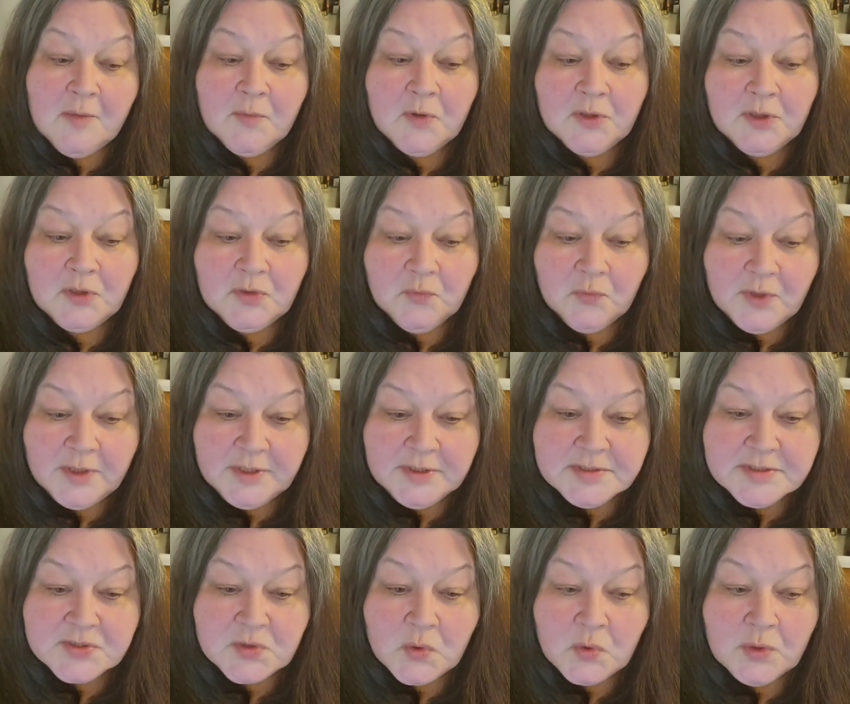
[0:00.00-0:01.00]
I'm going to run
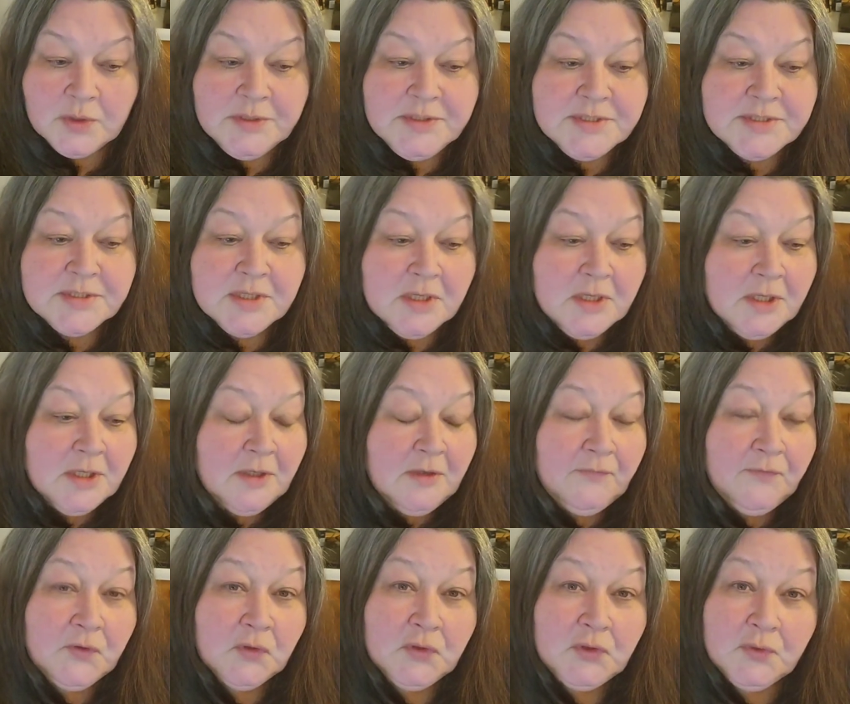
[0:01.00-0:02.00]
its course.
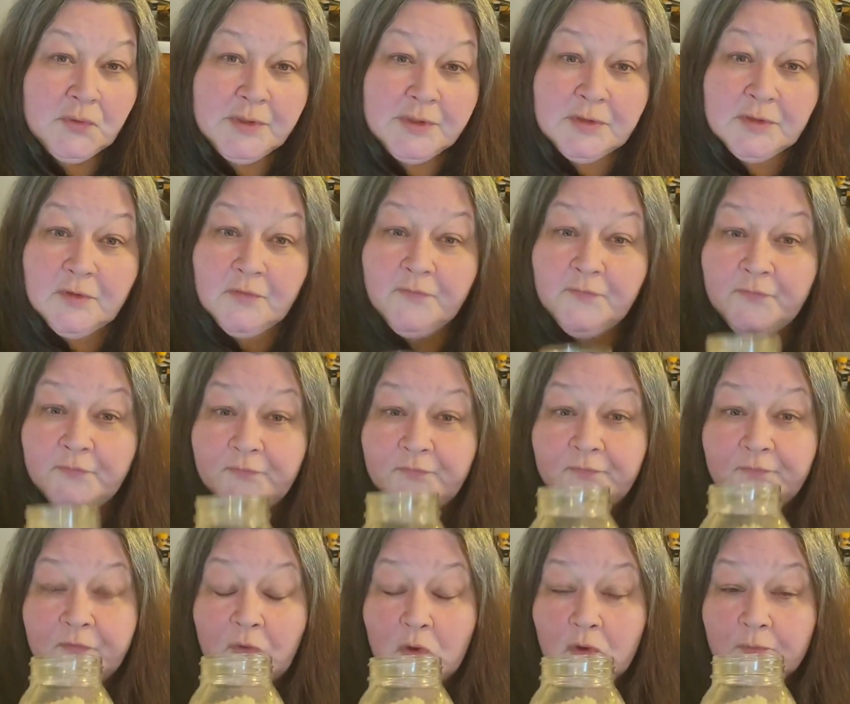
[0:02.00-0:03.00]
If you're doing the
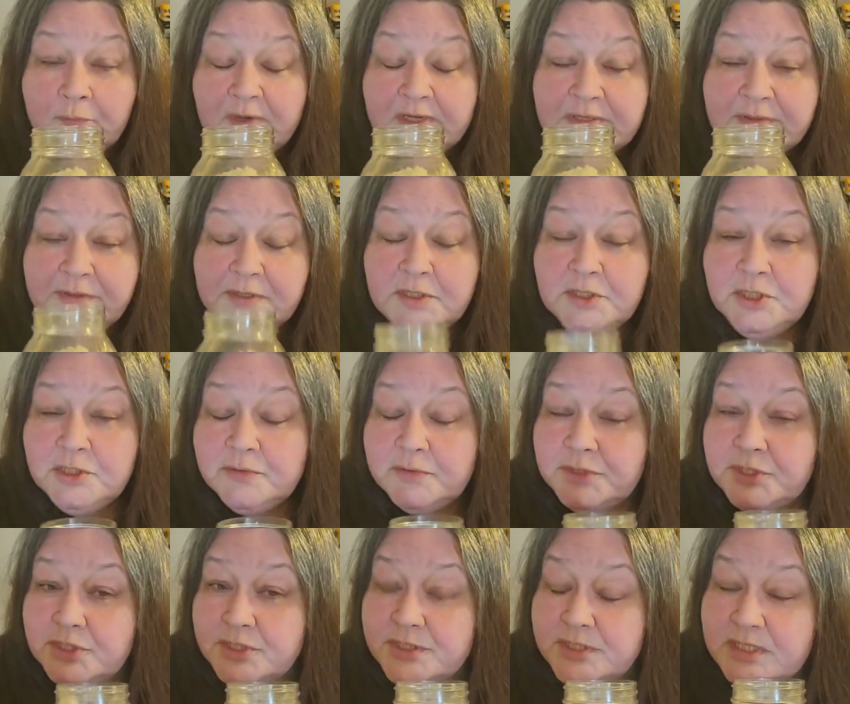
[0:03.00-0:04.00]
folk method, you
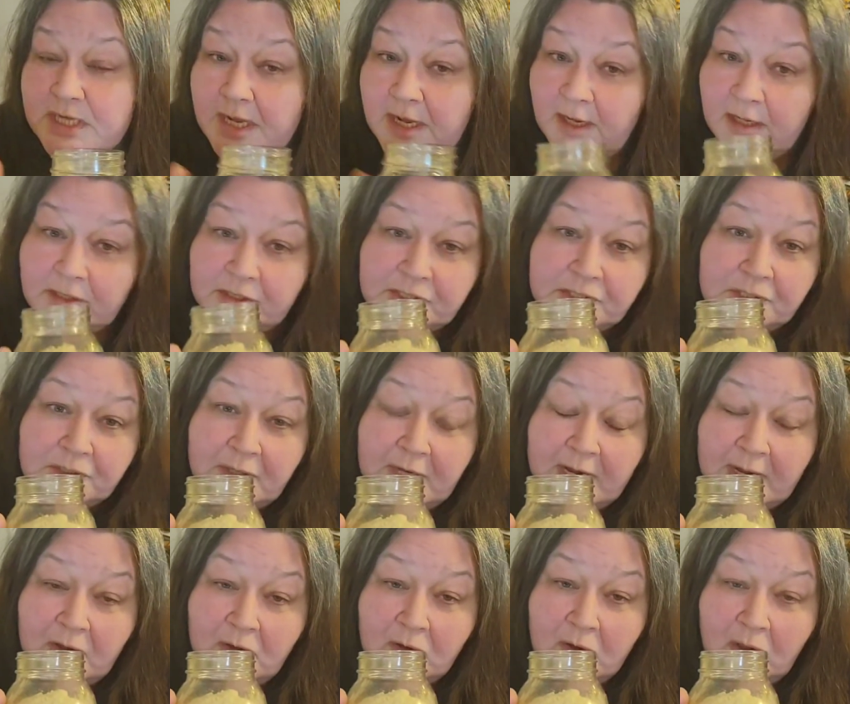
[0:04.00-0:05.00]
would just add
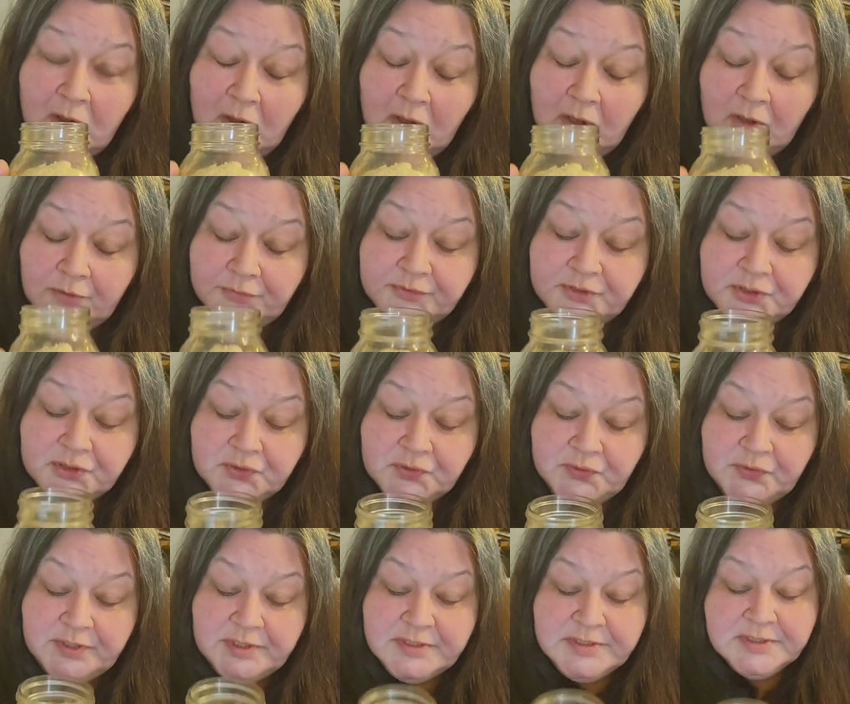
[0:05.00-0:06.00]
your alcohol
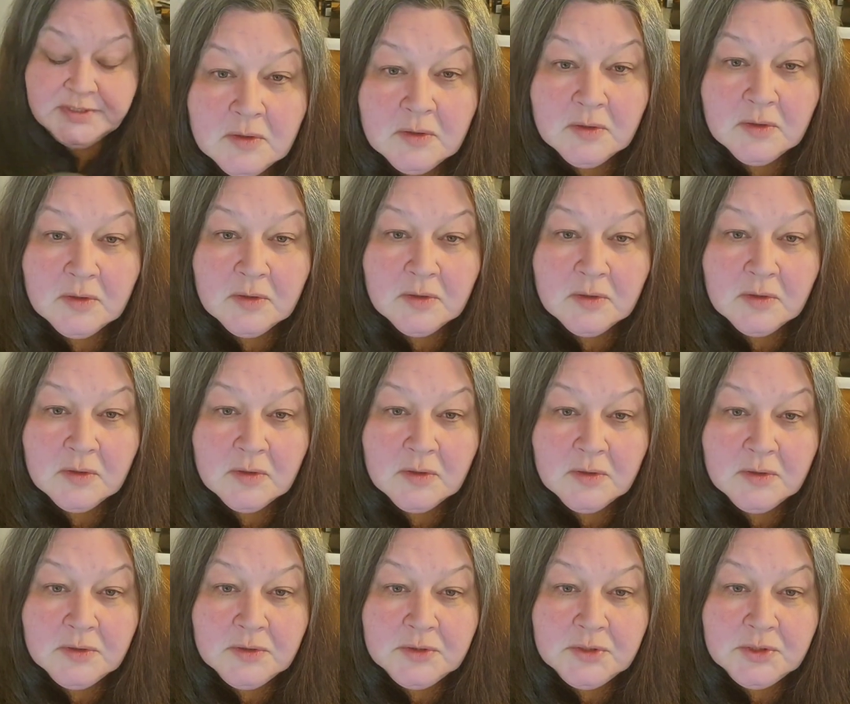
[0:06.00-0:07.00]
to this.
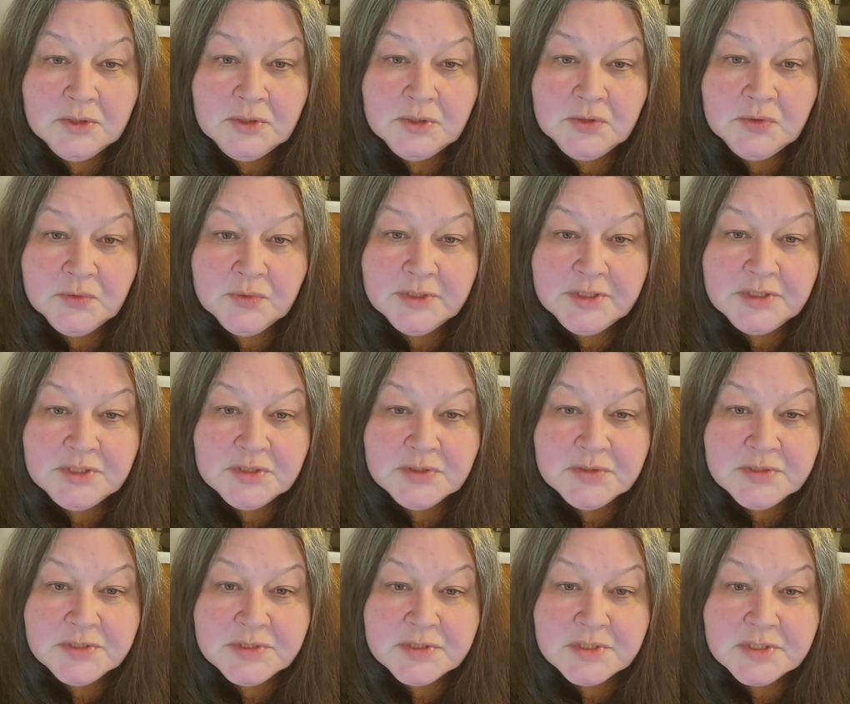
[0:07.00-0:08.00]
Do you
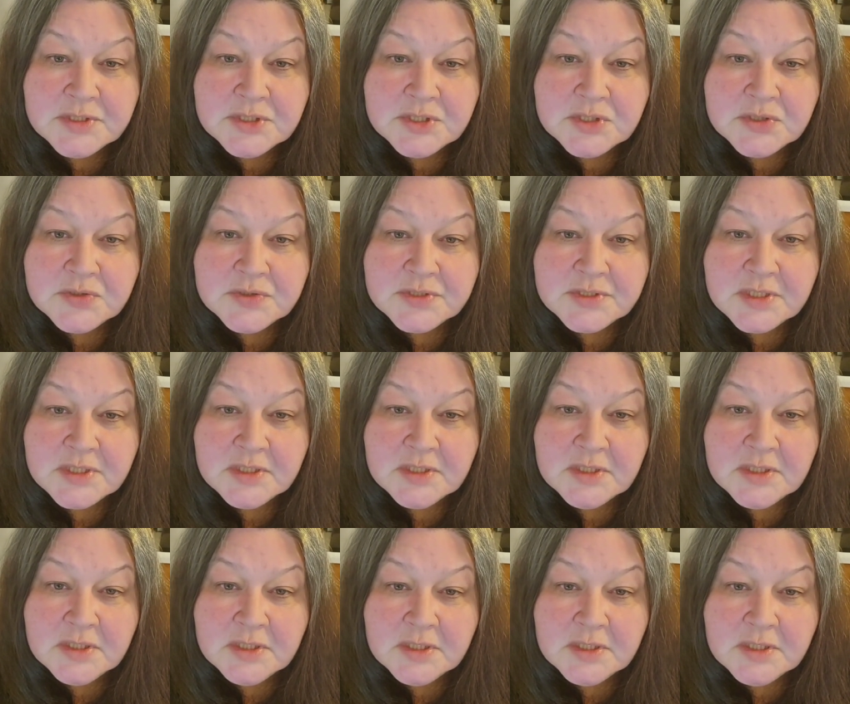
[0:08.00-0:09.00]
reduce this
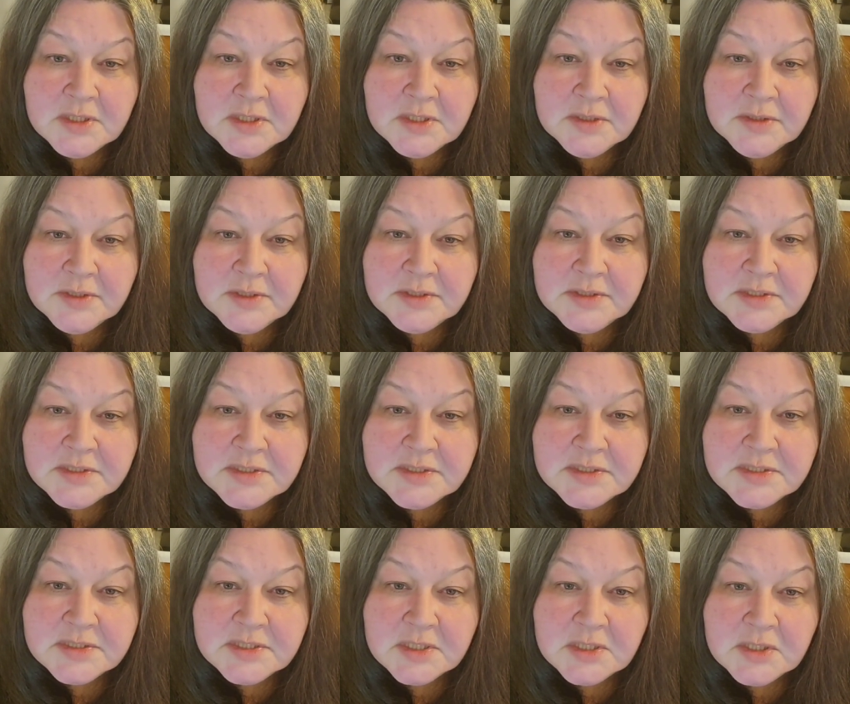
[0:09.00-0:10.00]
using the
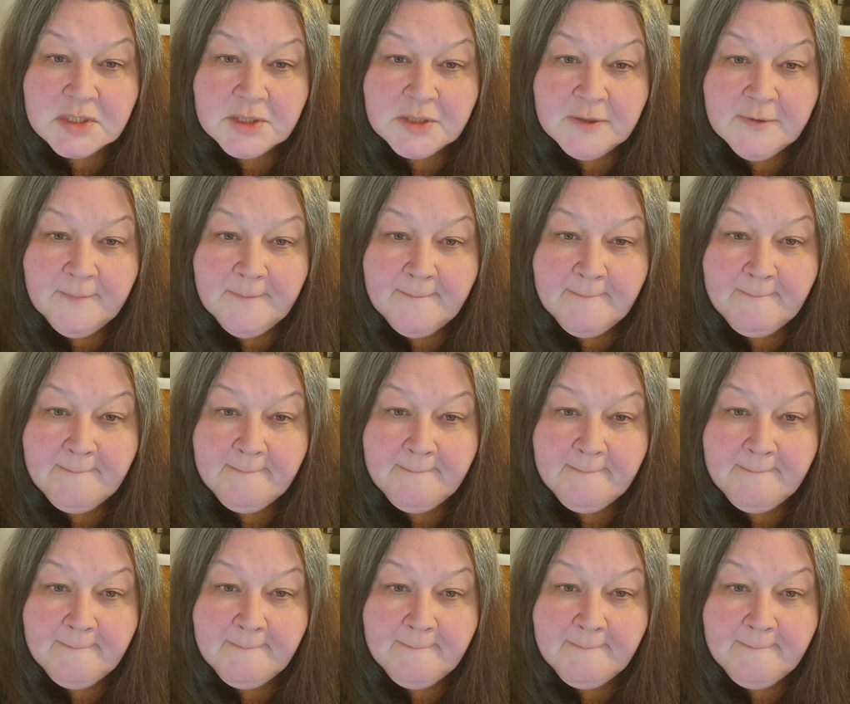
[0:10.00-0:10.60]
distiller?